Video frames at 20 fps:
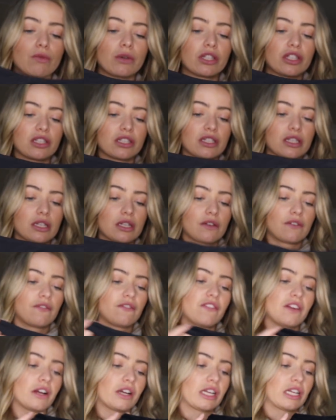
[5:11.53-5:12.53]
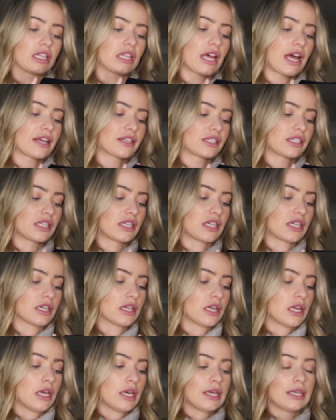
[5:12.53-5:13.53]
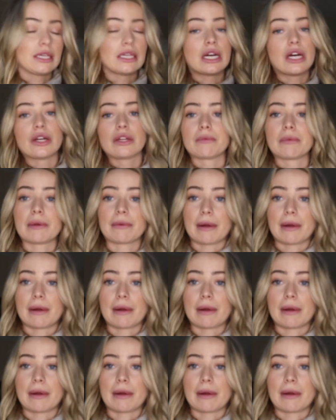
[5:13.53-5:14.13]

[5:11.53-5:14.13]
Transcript: which is very classy. You know, you be